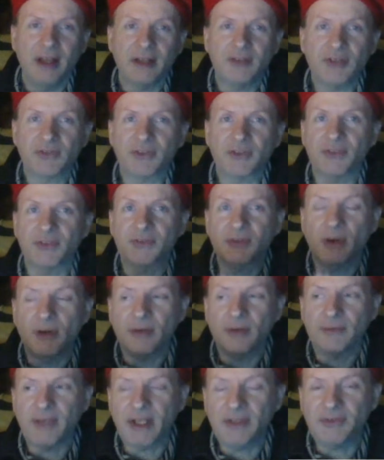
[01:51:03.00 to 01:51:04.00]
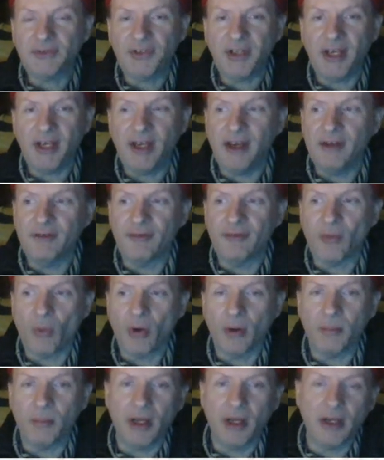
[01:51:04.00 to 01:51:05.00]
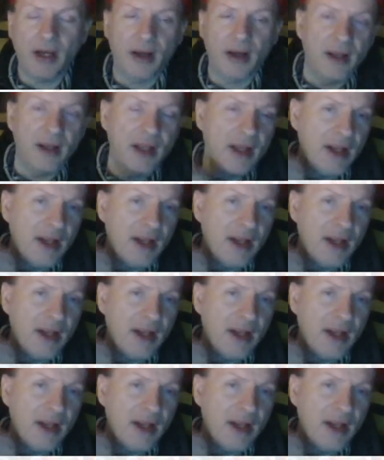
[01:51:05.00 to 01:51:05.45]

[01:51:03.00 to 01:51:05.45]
just the start of 1984. But